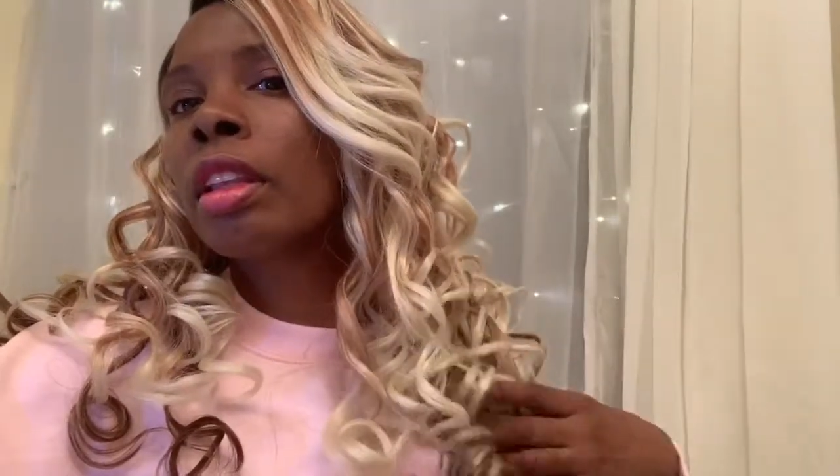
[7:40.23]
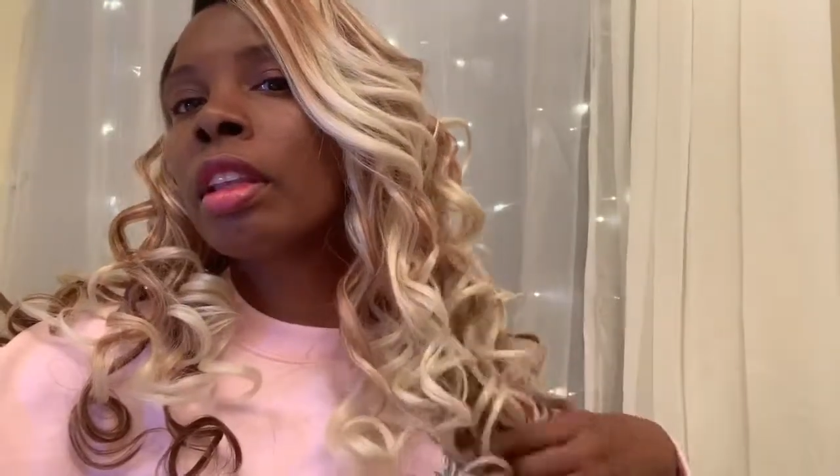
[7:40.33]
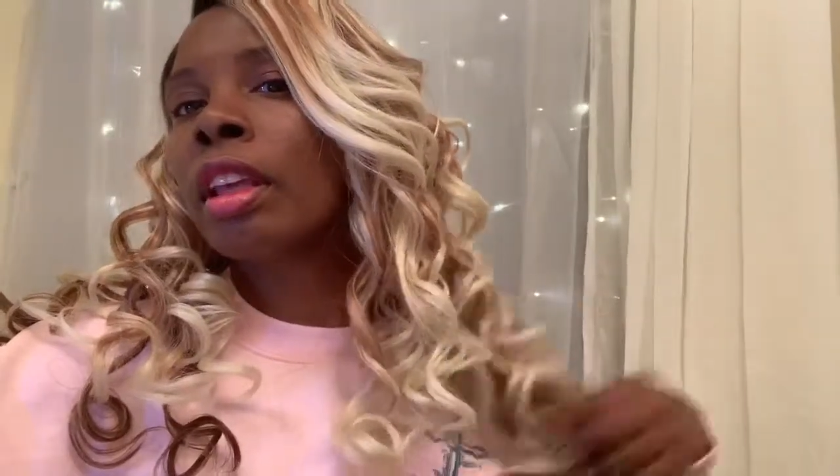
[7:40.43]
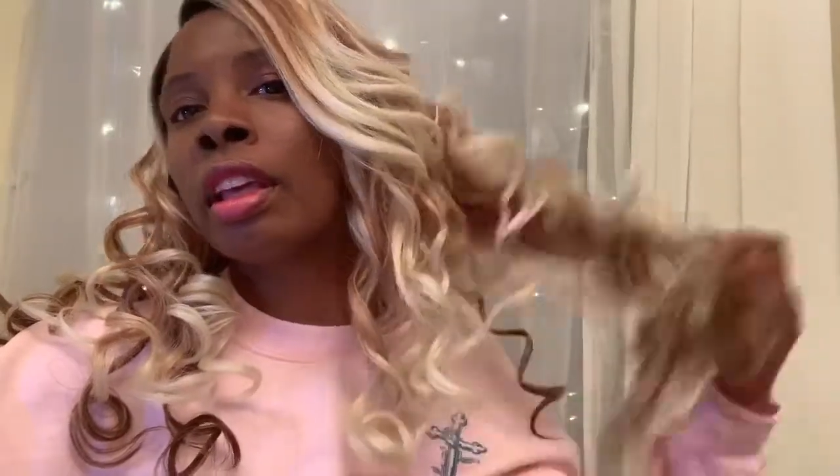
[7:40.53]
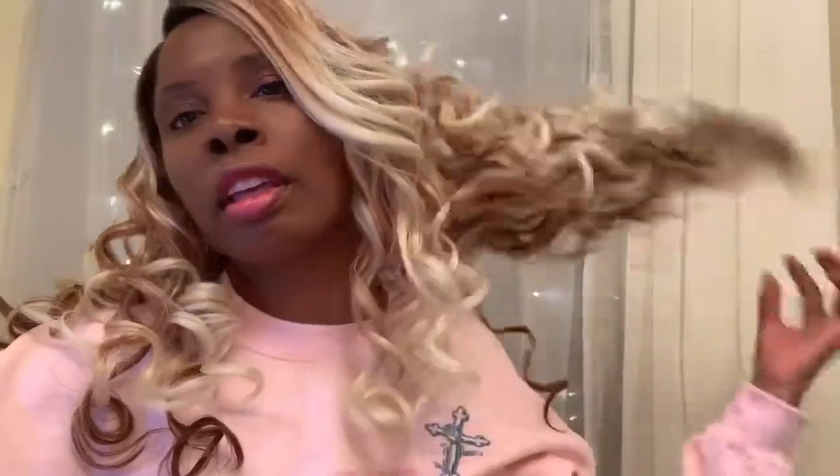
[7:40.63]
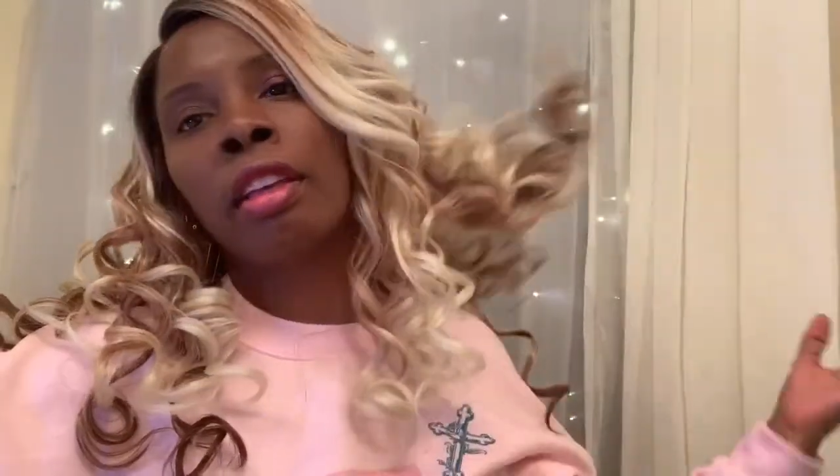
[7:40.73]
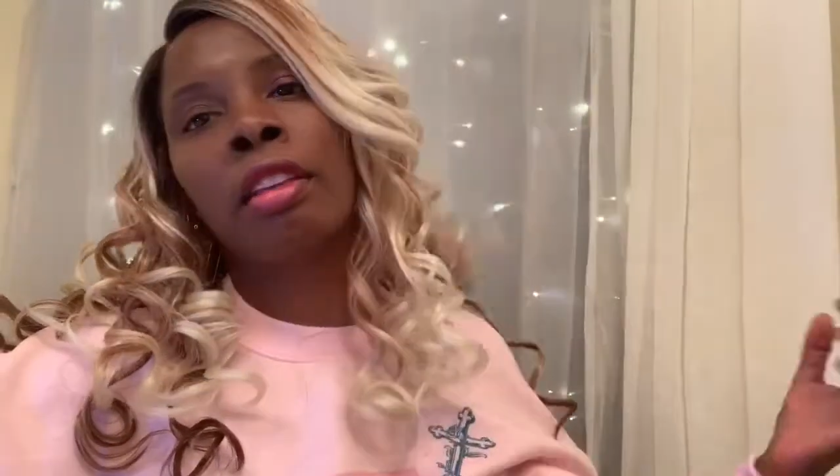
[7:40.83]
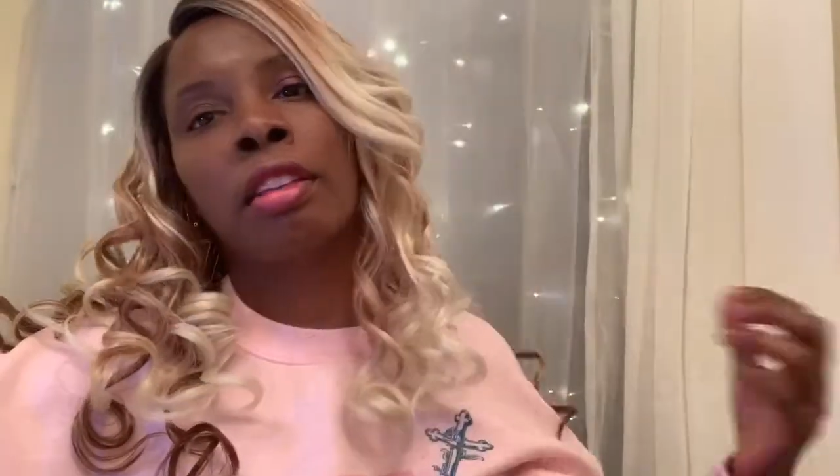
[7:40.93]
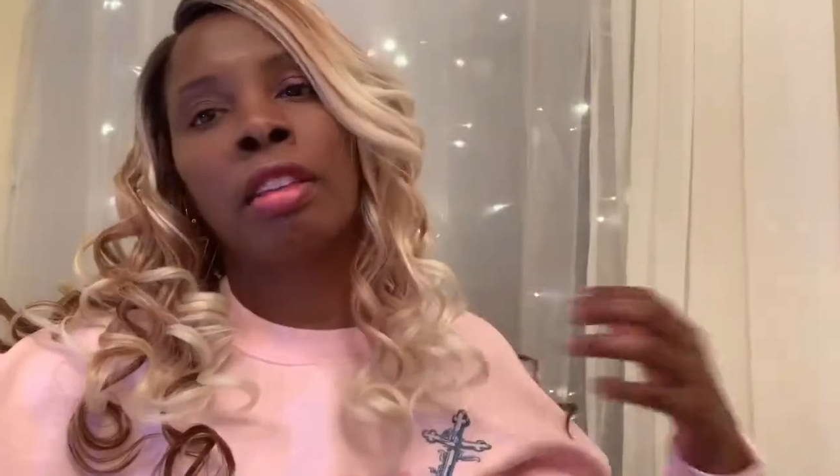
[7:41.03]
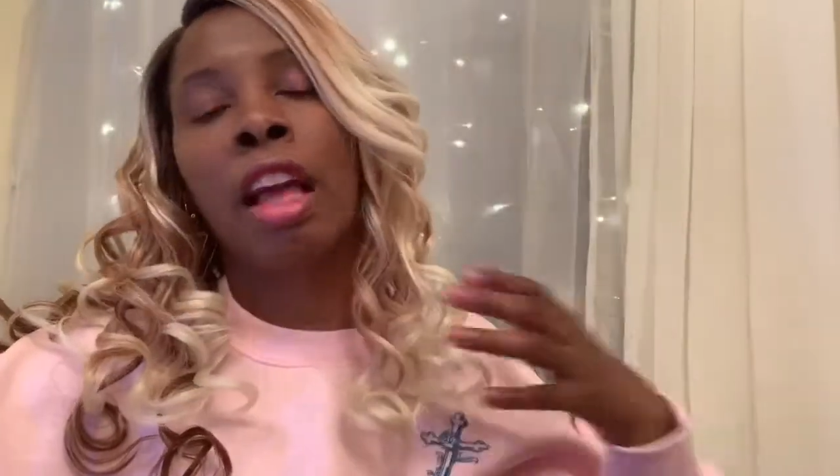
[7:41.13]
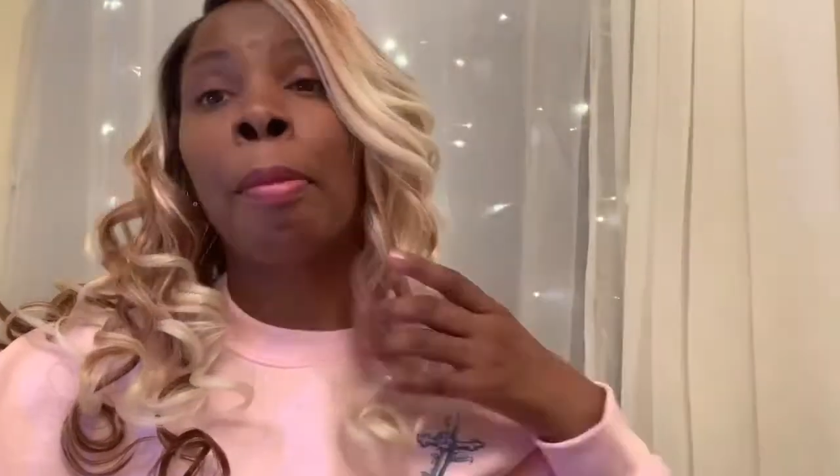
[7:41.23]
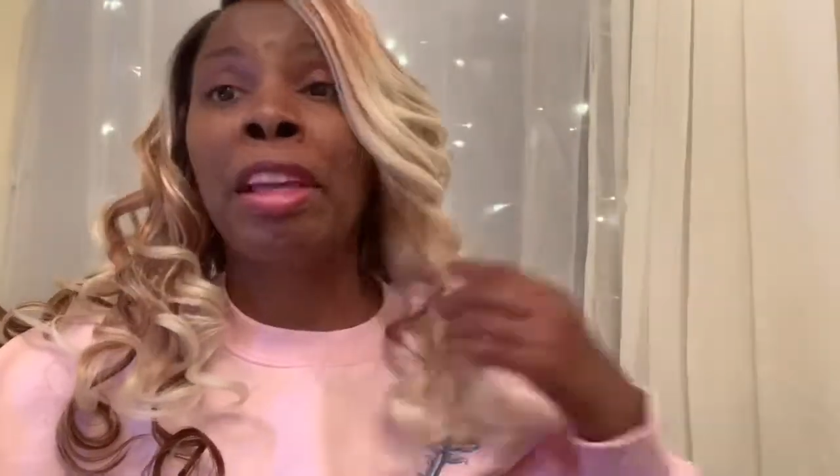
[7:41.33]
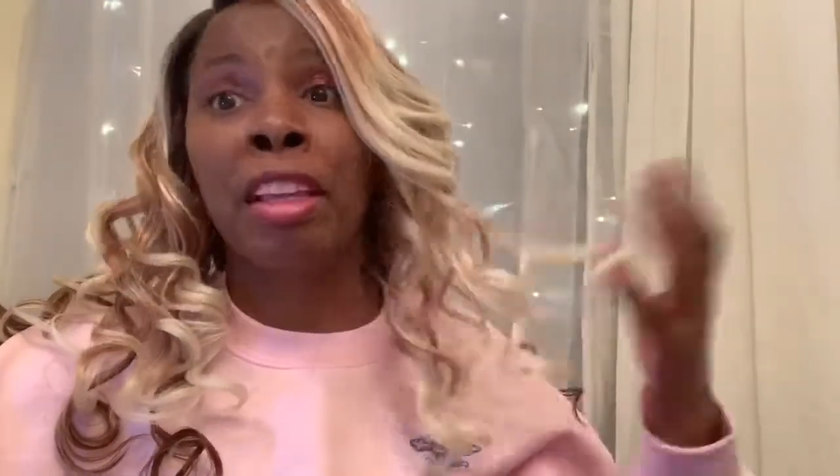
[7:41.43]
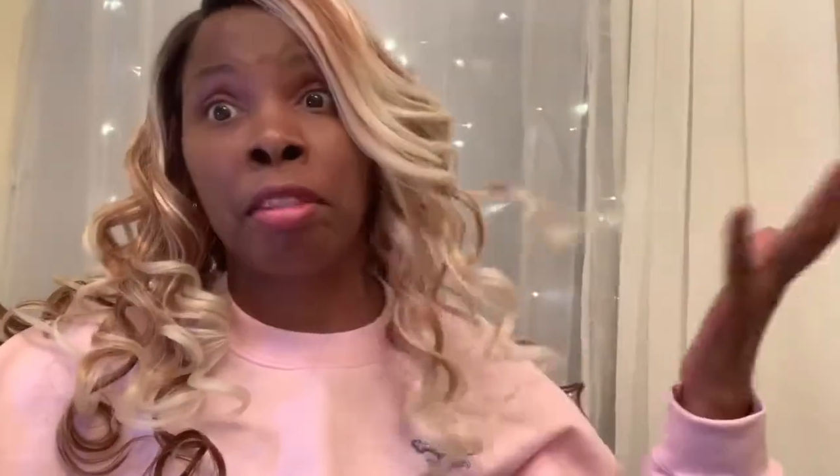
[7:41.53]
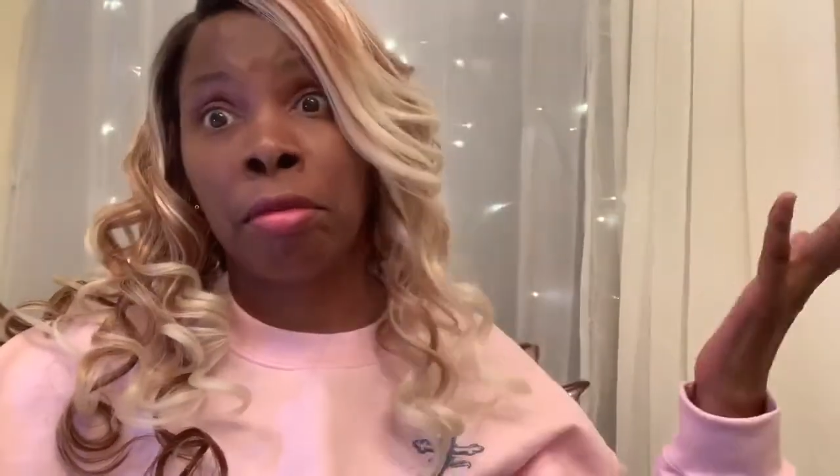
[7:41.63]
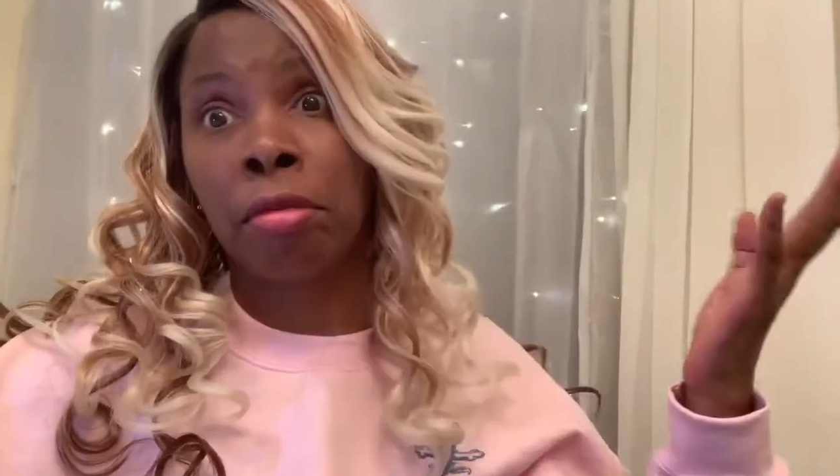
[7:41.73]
Yeah, I mean,